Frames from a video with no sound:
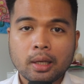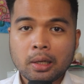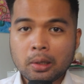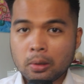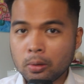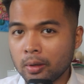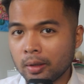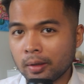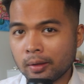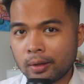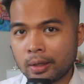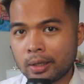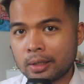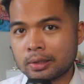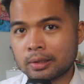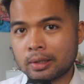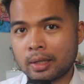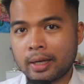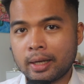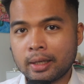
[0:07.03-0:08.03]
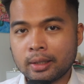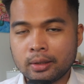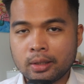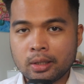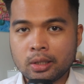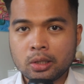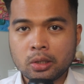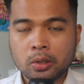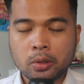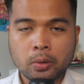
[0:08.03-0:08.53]
including things like
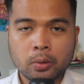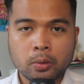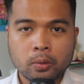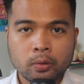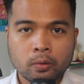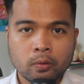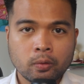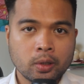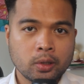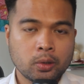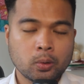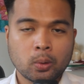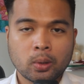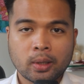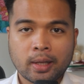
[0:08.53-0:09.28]
the new visual